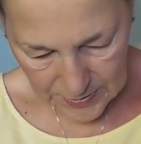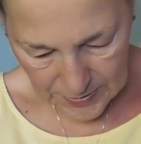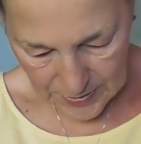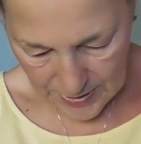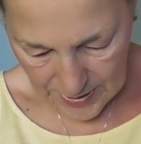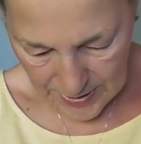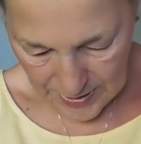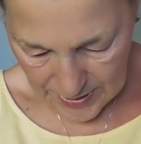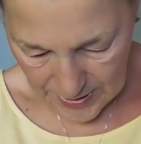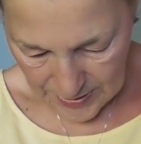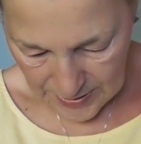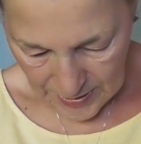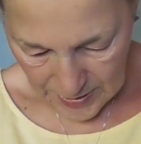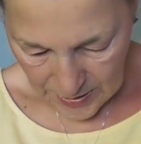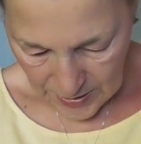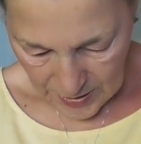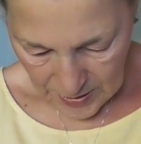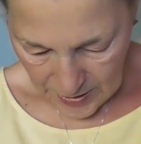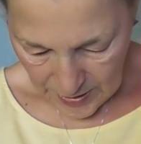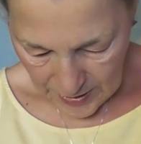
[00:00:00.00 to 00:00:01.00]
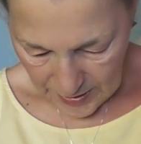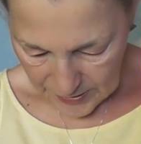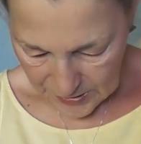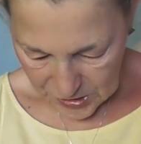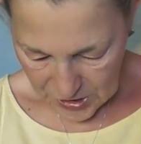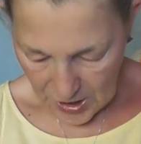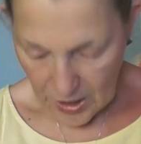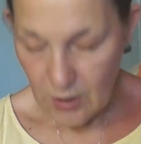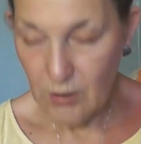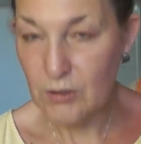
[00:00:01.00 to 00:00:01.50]
then
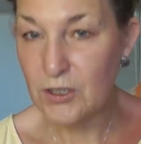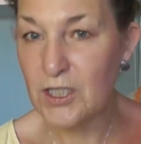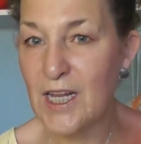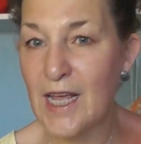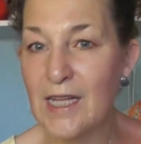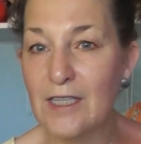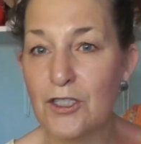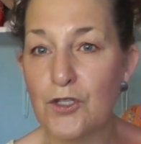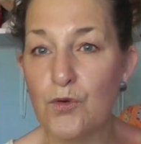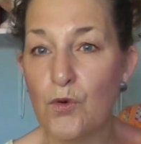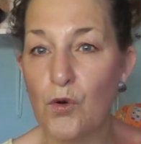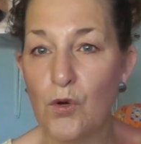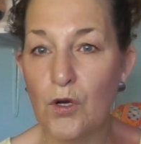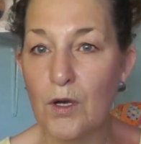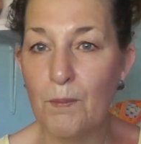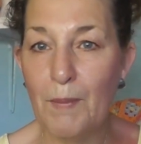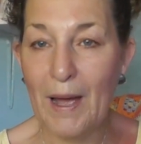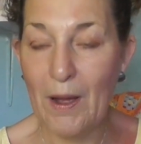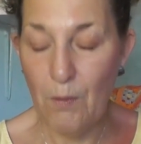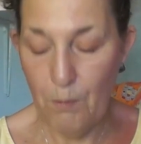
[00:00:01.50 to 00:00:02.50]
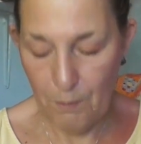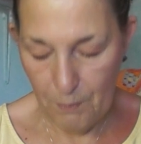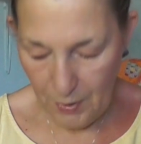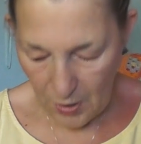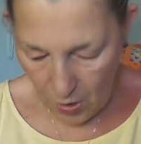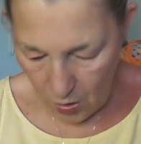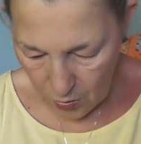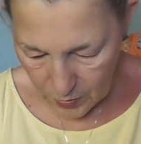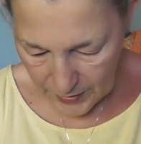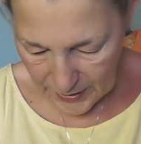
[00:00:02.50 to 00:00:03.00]
it tells you all about
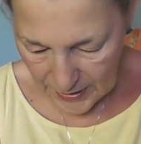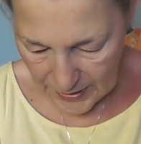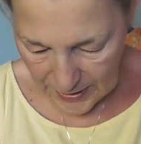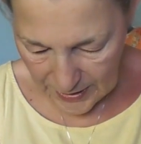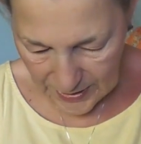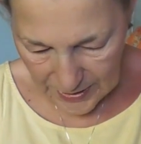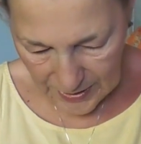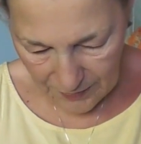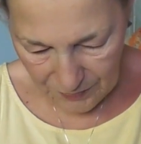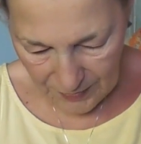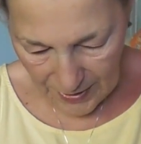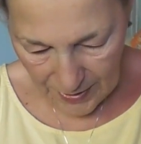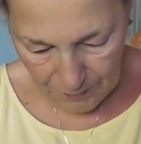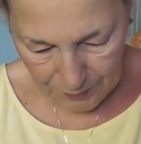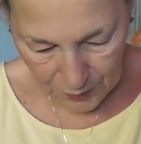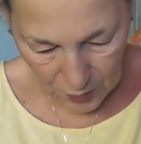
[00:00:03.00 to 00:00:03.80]
blocking and that,